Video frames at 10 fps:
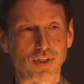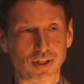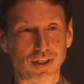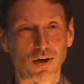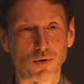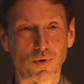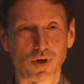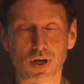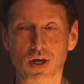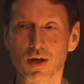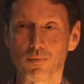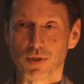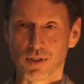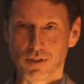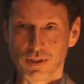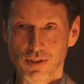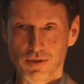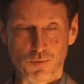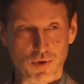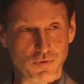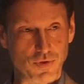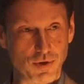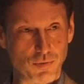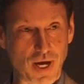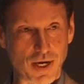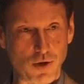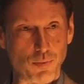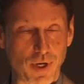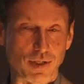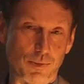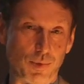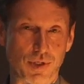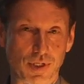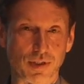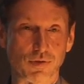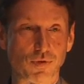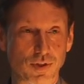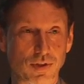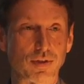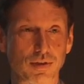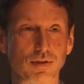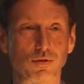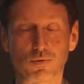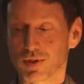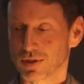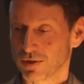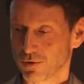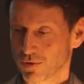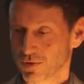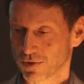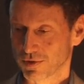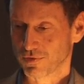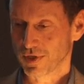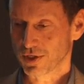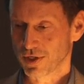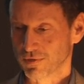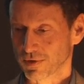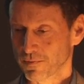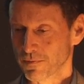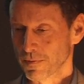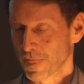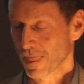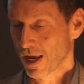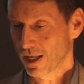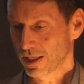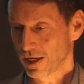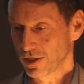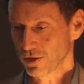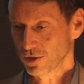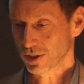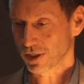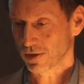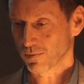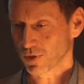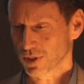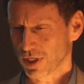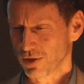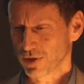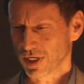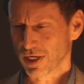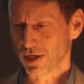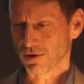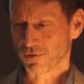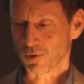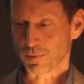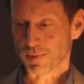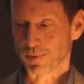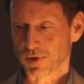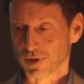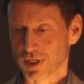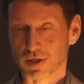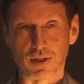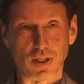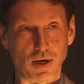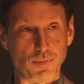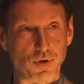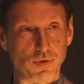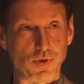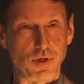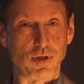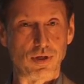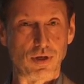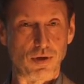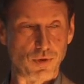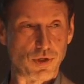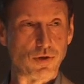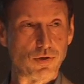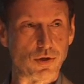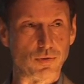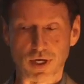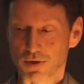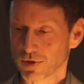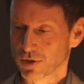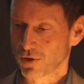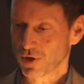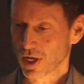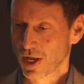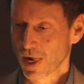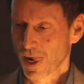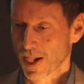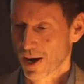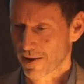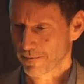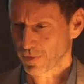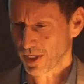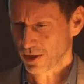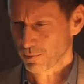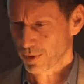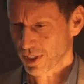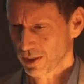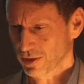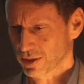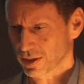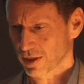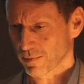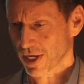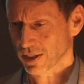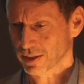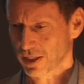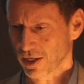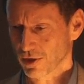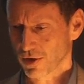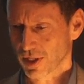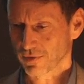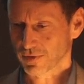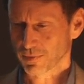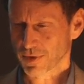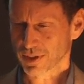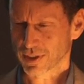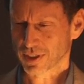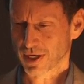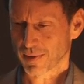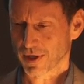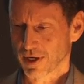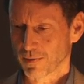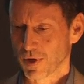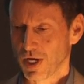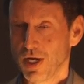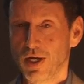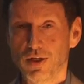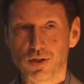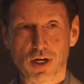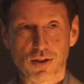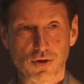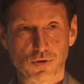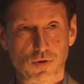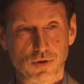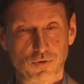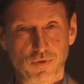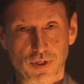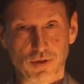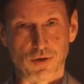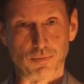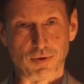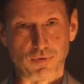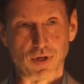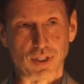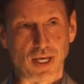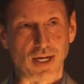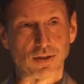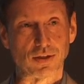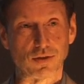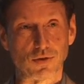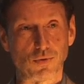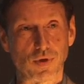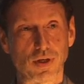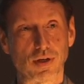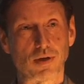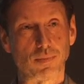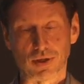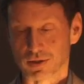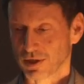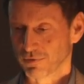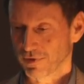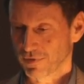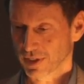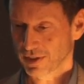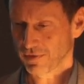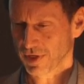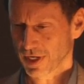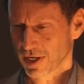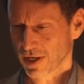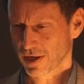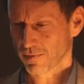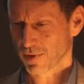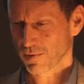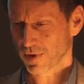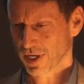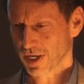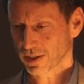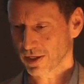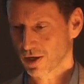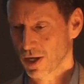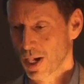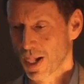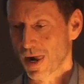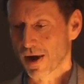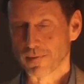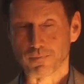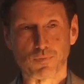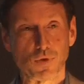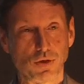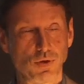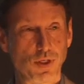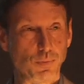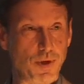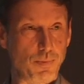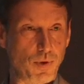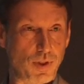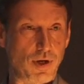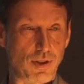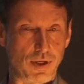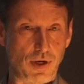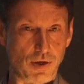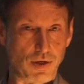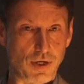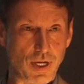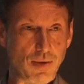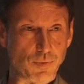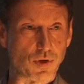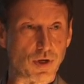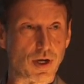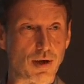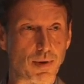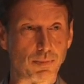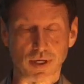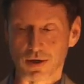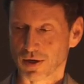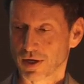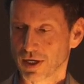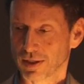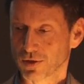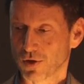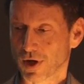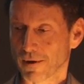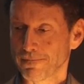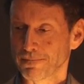seeing the artwork. But this is one of the radical possibilities of this new, these new sorts of initiatives. And then I just um, want to underline here a few people that, that I'm going to re uh, return to later in the talk. Um, Ian Biggs, um, Hank Slager, I'll have some things to say about him. Jonathan Dronsfield on my very last screen about self-reflexivity um, when I get there. Um, so these people, are, are, names are going to come up later in the talk.